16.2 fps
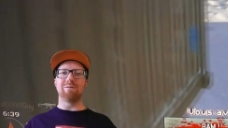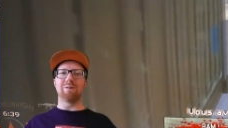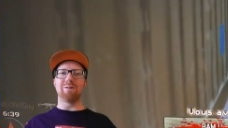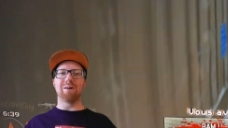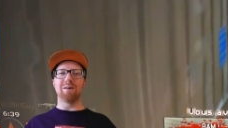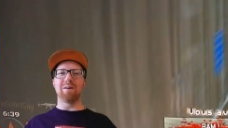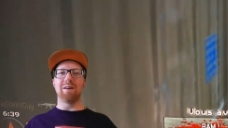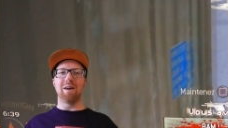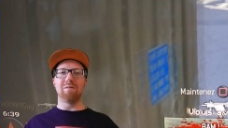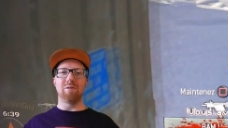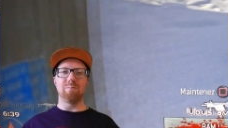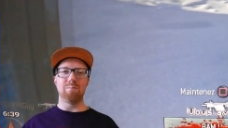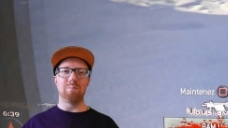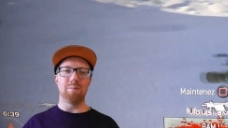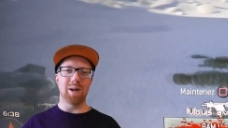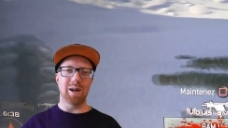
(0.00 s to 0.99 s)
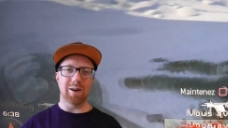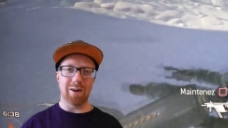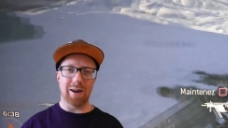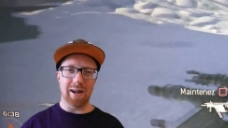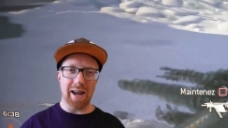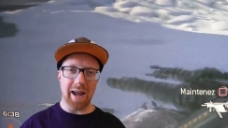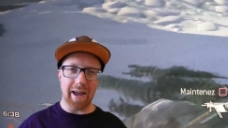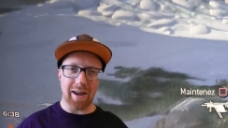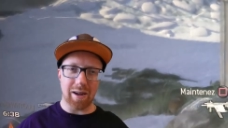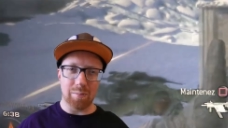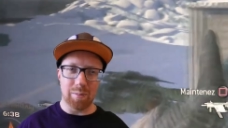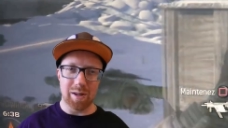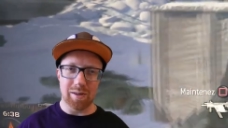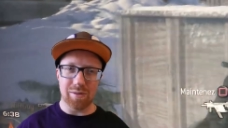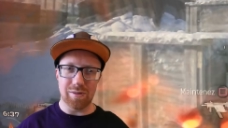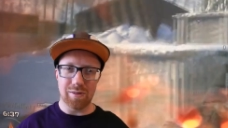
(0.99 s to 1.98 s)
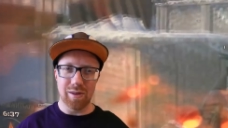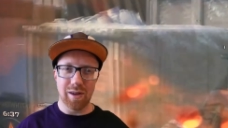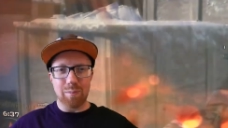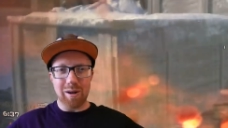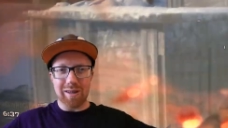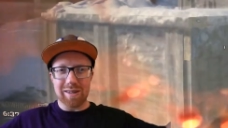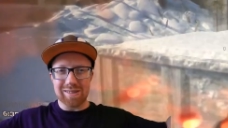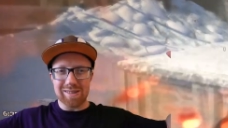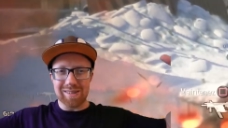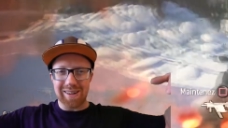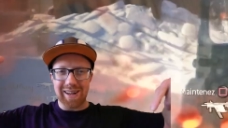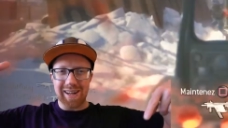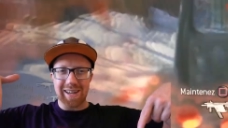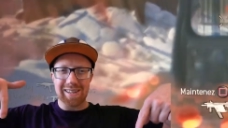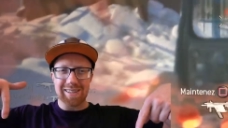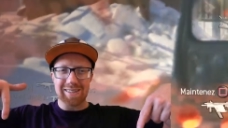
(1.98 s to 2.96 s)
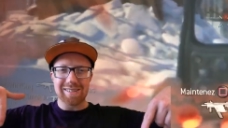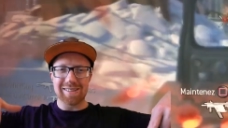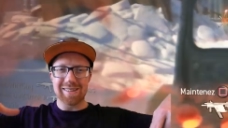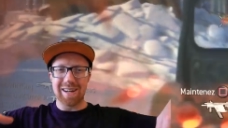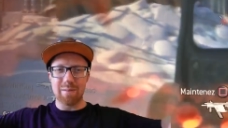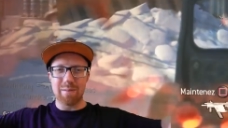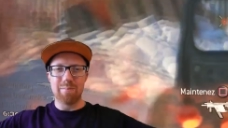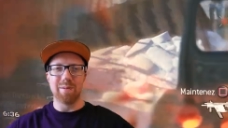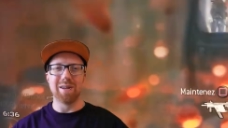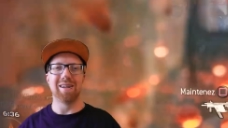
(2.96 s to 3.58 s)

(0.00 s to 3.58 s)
everyone. Have a merry hackmas. Please like and sub.